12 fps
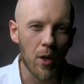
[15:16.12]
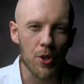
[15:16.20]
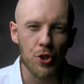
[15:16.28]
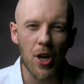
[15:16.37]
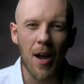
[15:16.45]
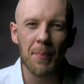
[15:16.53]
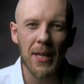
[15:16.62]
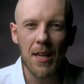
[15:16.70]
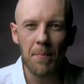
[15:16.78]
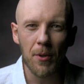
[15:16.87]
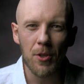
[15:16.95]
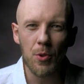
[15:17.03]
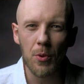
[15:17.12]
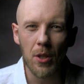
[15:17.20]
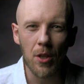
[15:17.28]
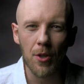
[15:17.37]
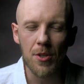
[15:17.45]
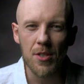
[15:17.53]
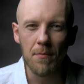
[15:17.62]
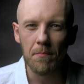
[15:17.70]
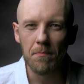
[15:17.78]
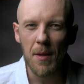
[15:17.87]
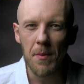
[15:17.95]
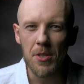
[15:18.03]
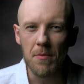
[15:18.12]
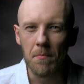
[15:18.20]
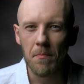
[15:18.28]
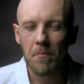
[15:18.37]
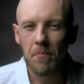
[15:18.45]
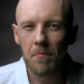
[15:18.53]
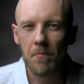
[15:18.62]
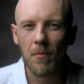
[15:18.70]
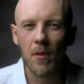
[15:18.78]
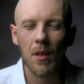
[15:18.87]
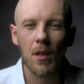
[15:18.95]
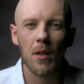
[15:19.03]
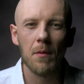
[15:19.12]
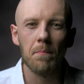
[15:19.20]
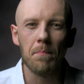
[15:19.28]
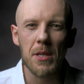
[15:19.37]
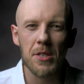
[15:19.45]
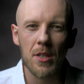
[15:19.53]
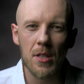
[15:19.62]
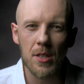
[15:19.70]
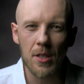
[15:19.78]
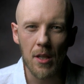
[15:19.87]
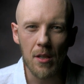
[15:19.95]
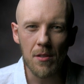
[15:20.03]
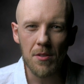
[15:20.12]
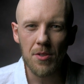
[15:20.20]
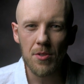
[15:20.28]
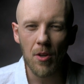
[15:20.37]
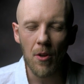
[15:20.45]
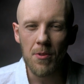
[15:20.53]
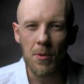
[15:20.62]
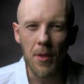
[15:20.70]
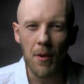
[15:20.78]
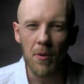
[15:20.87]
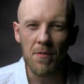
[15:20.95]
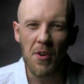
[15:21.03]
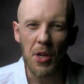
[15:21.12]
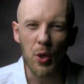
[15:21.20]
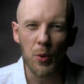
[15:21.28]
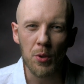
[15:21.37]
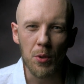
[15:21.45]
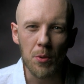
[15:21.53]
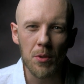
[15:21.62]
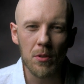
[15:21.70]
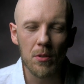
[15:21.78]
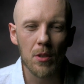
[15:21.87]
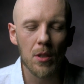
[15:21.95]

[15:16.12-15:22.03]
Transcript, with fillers: shopkeeper, you could learn maybe some business skills, although they were very crude.